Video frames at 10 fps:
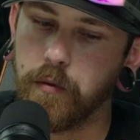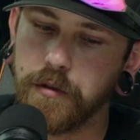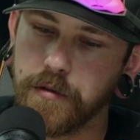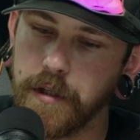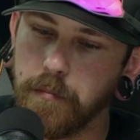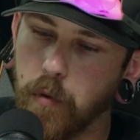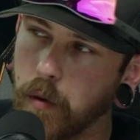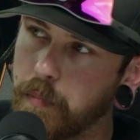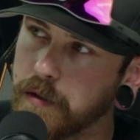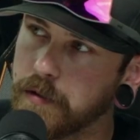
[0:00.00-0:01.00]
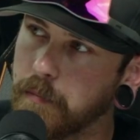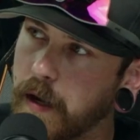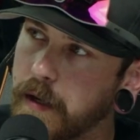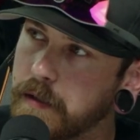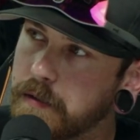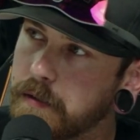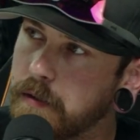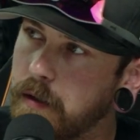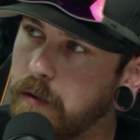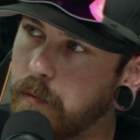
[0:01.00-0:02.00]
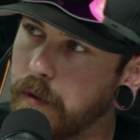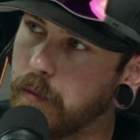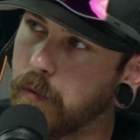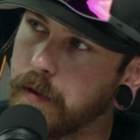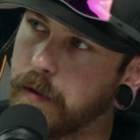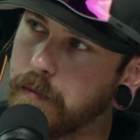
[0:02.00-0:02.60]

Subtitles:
you see more plus or minus with a